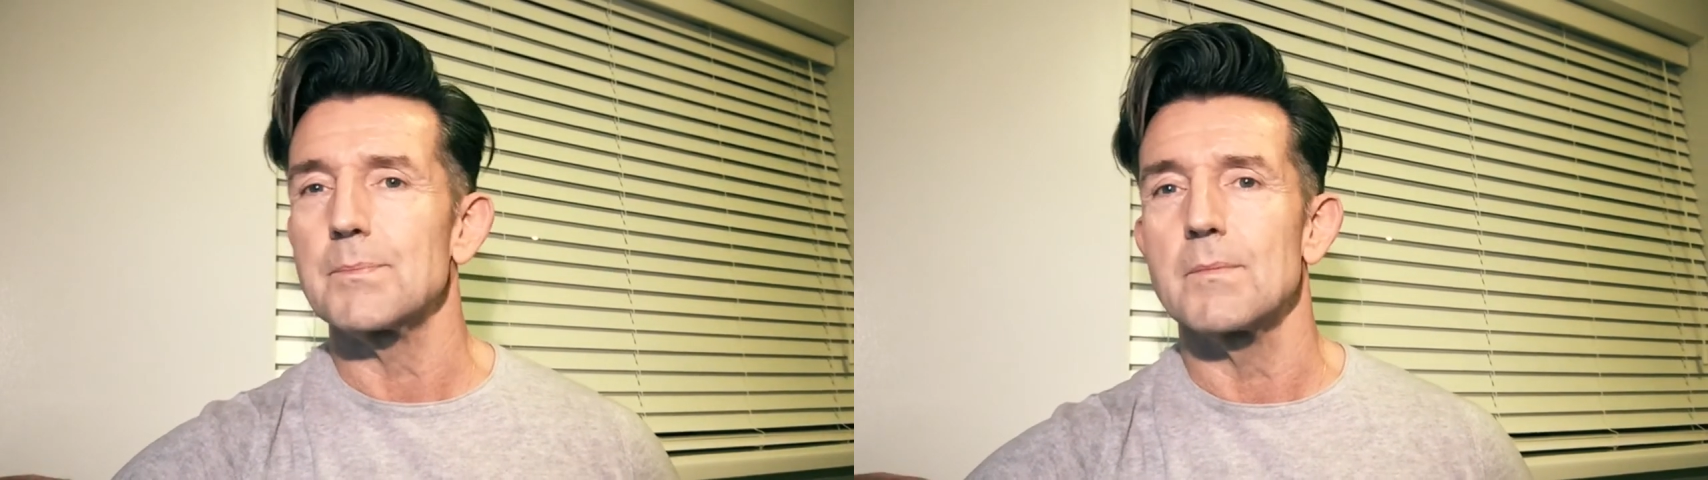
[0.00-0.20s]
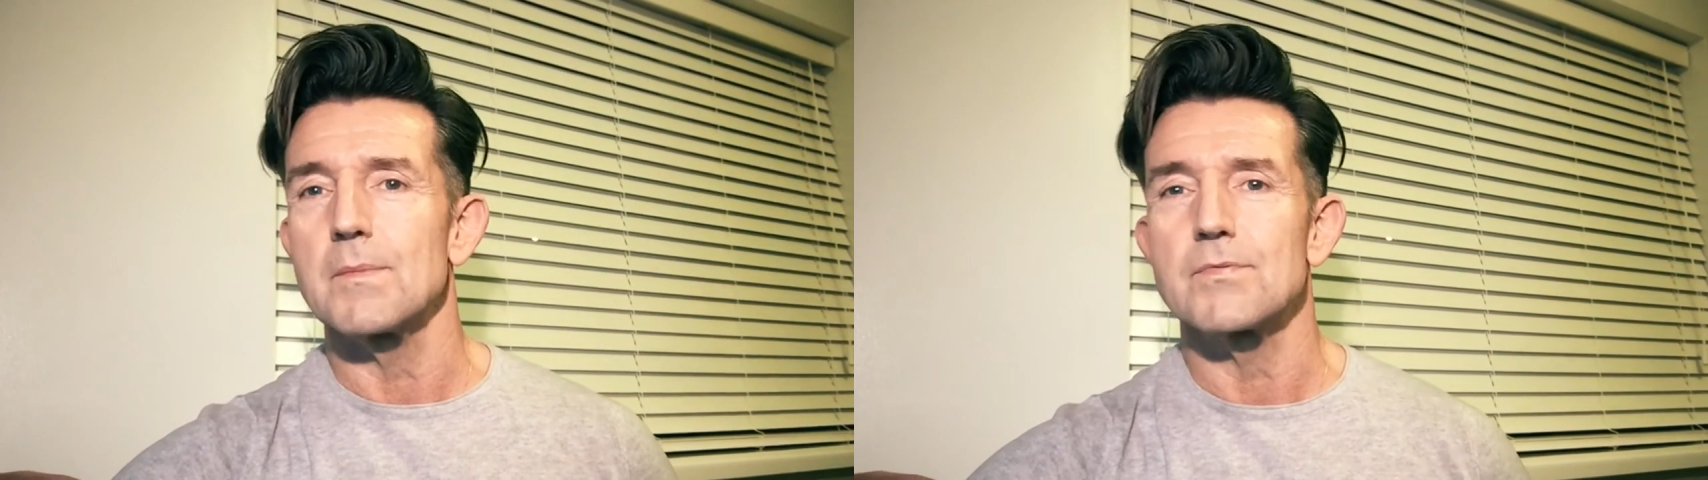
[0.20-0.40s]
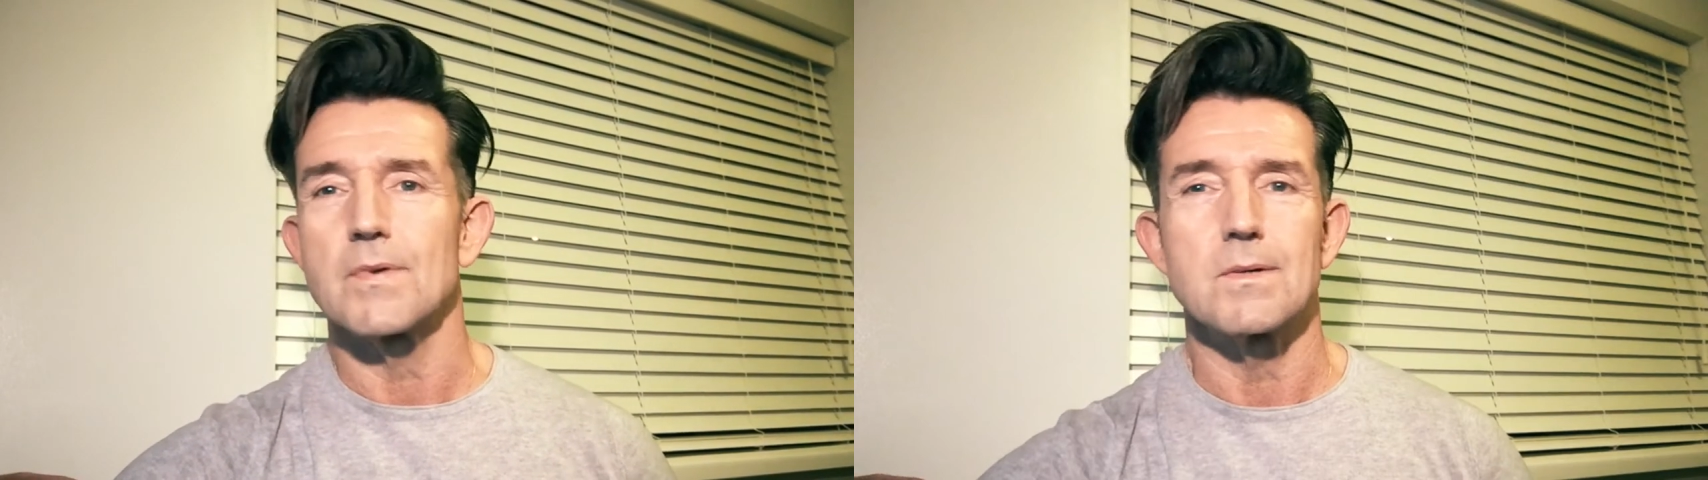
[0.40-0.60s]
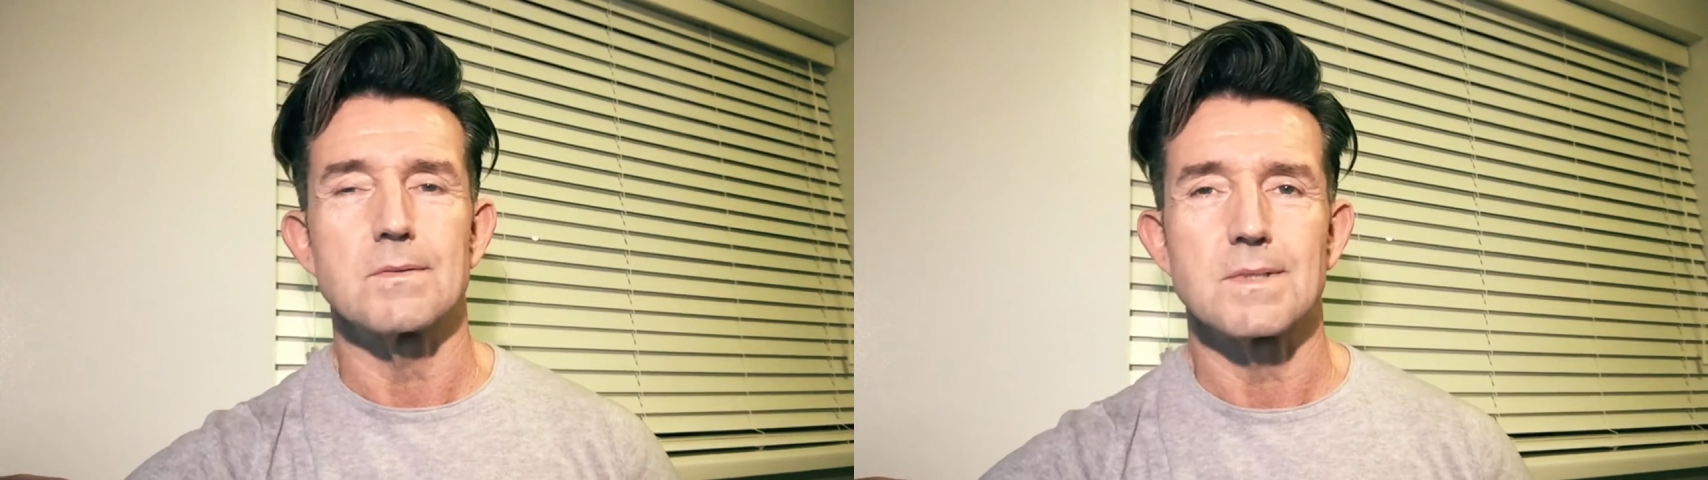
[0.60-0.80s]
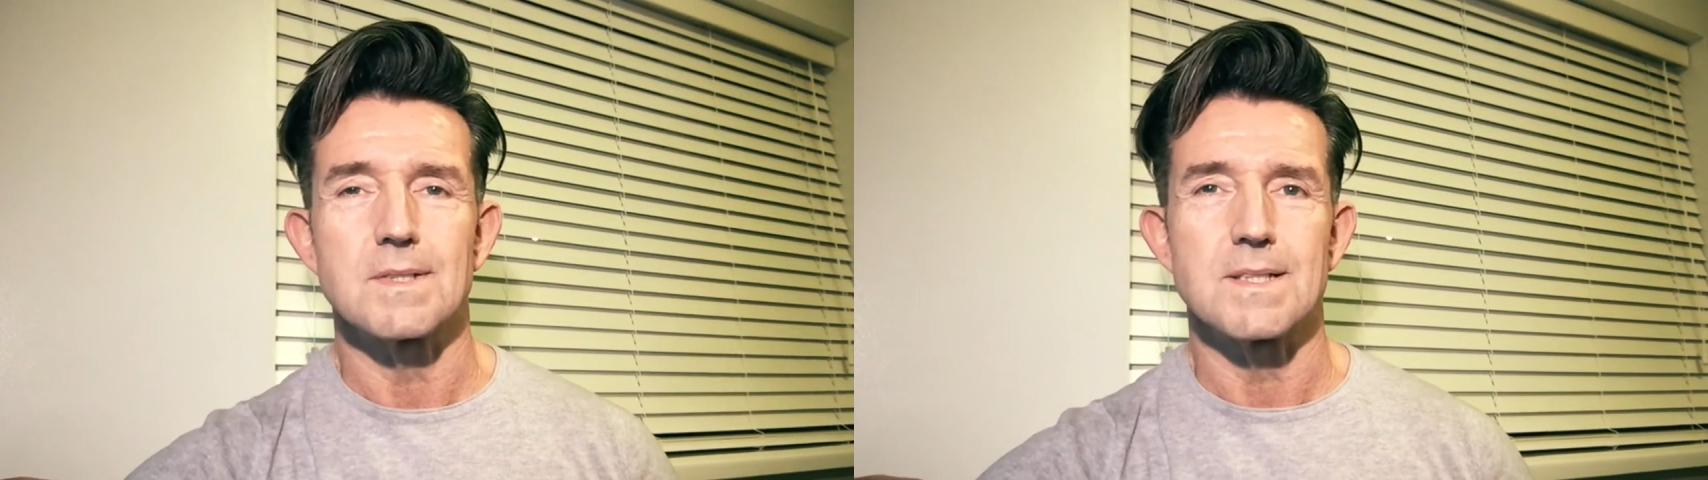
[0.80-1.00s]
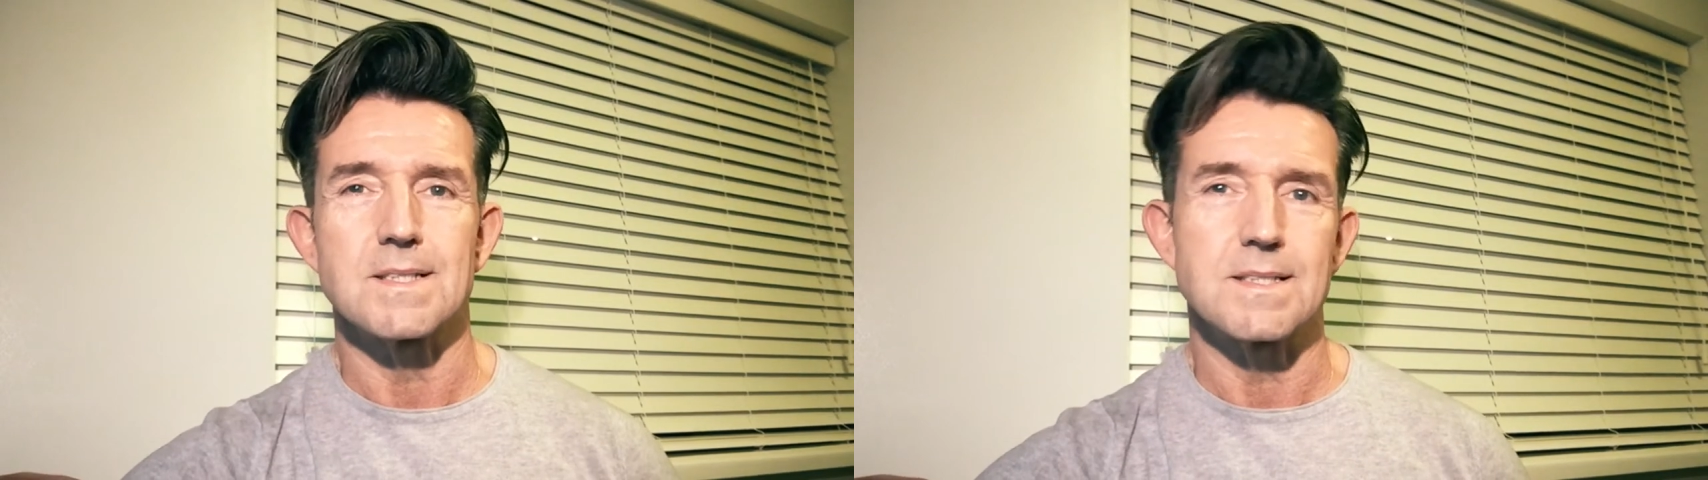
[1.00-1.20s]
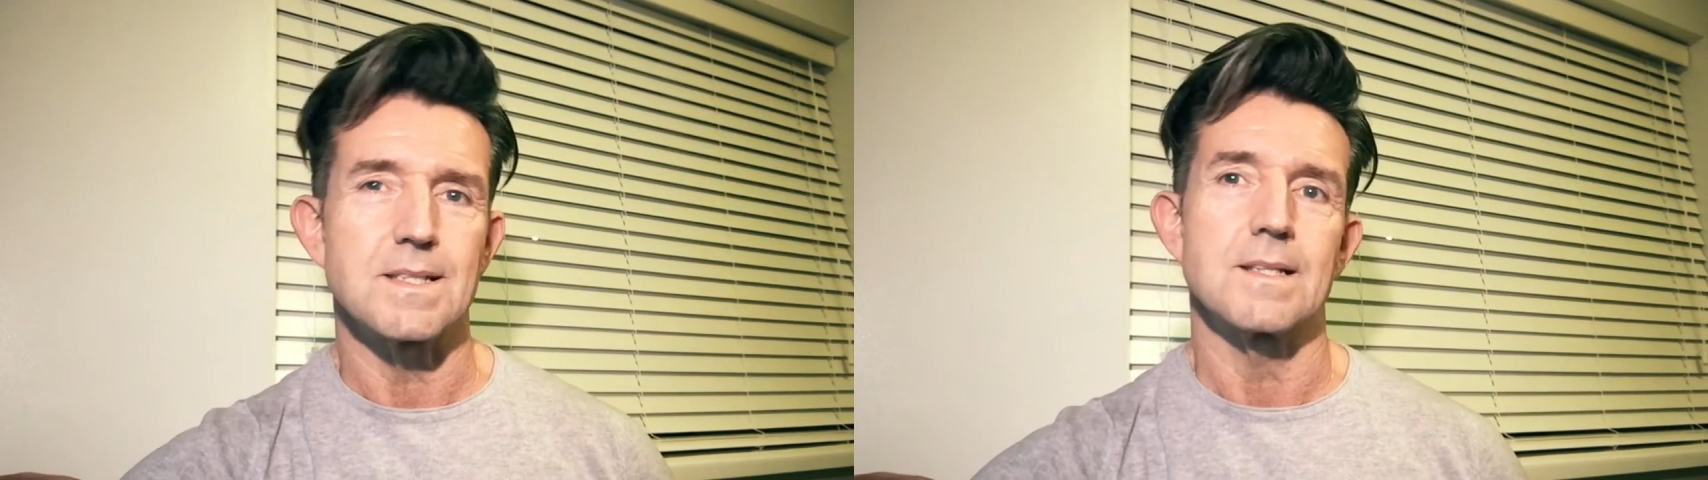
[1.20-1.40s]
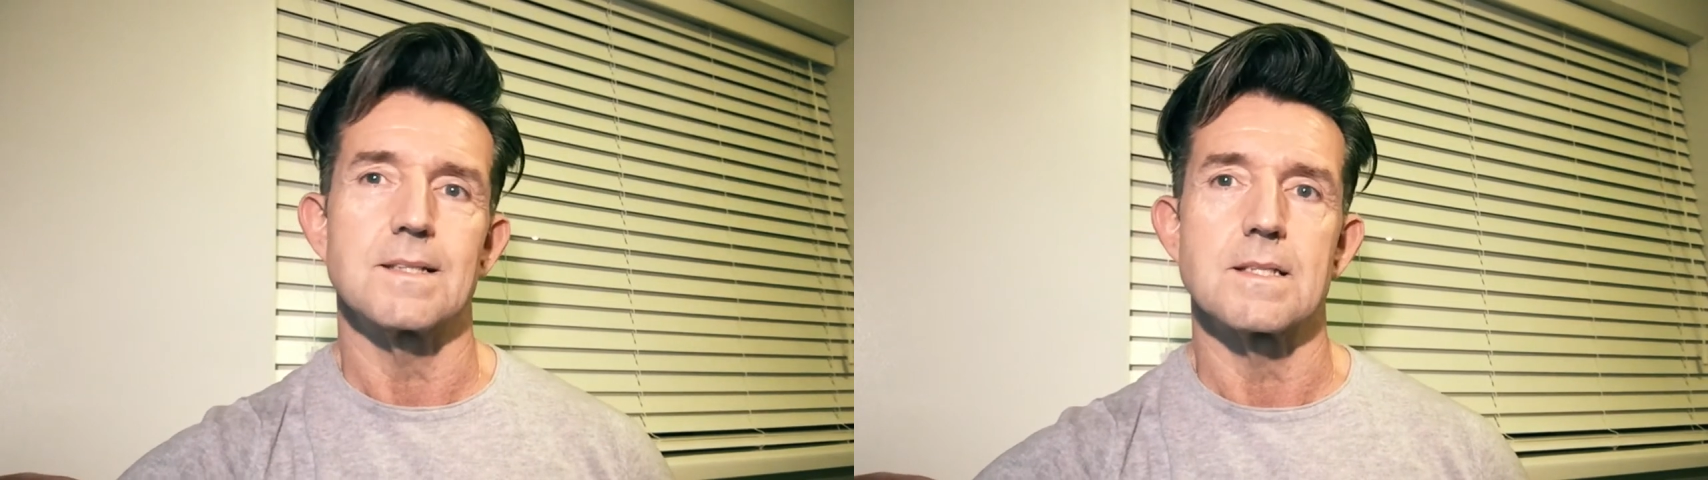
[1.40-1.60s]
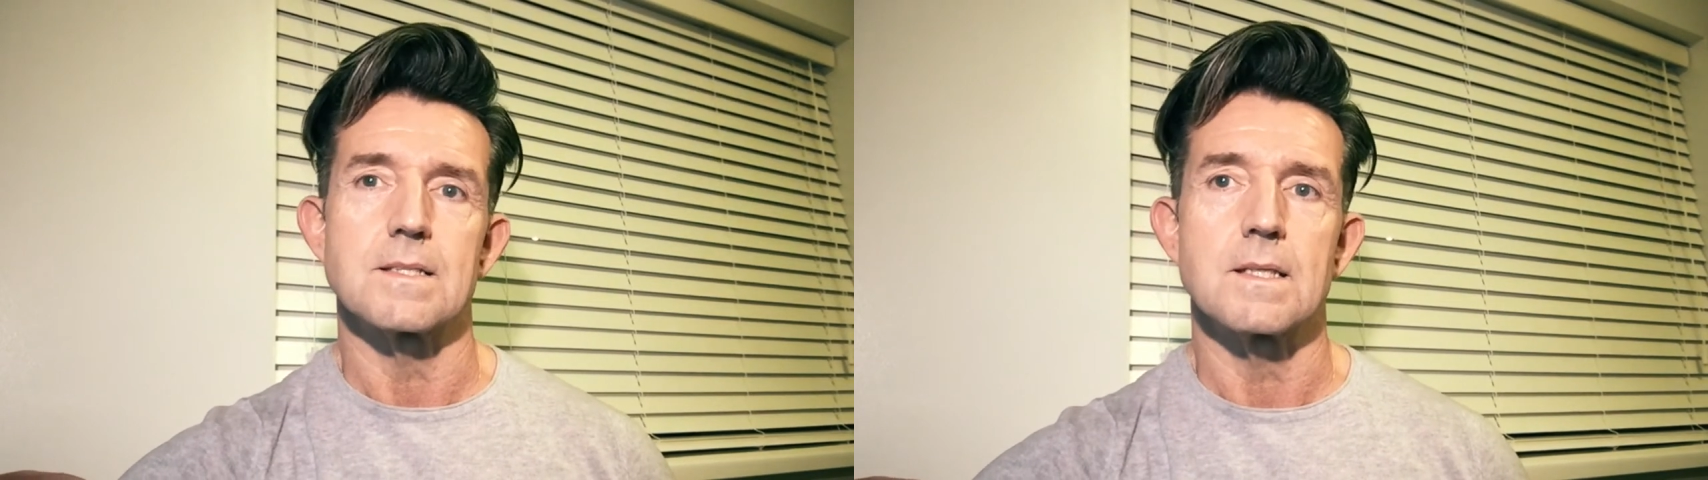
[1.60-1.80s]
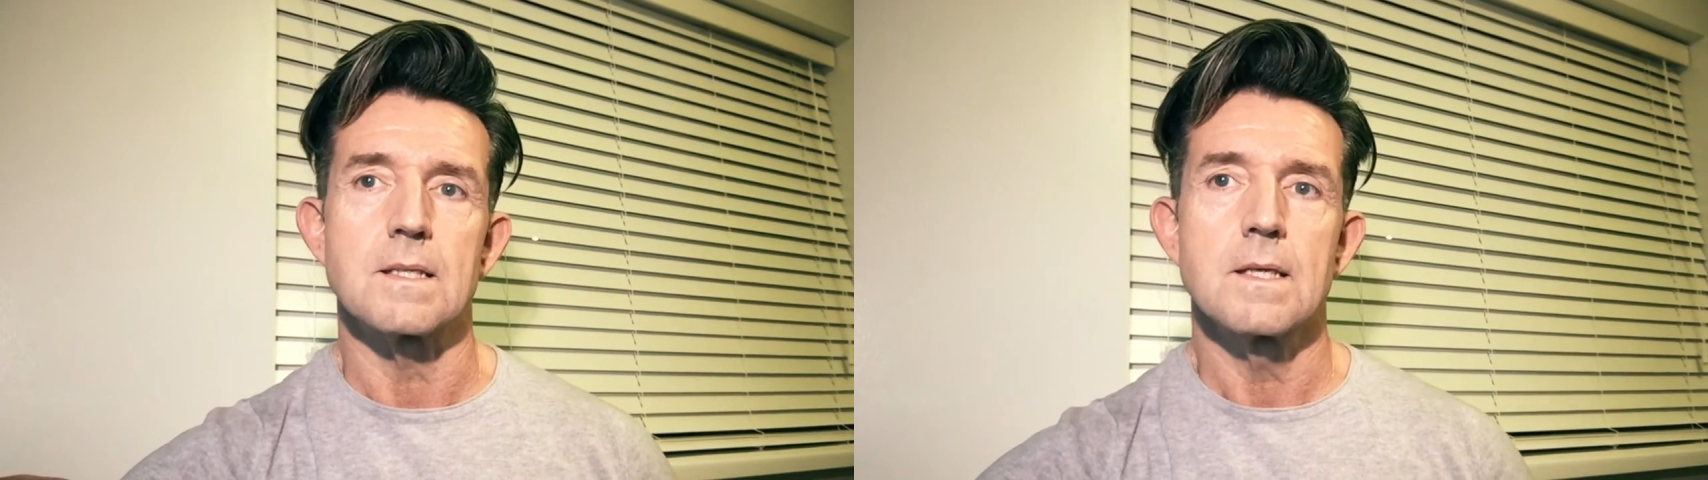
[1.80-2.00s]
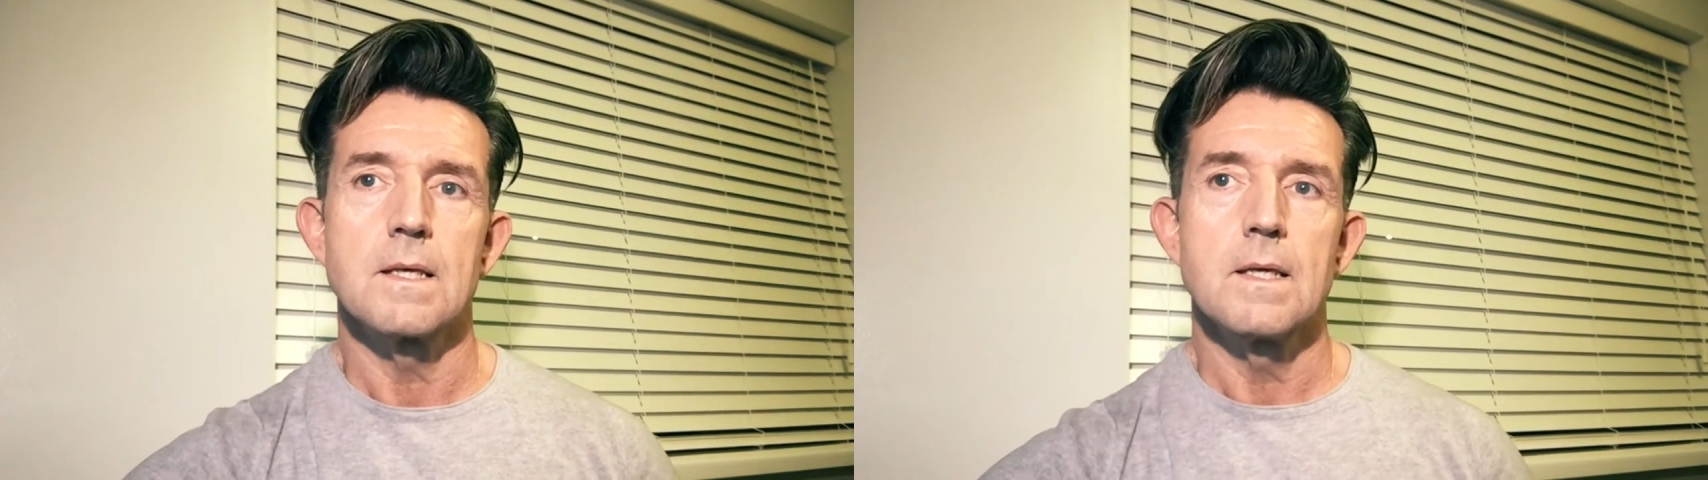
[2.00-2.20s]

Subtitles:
app on my phone and it's dead easy.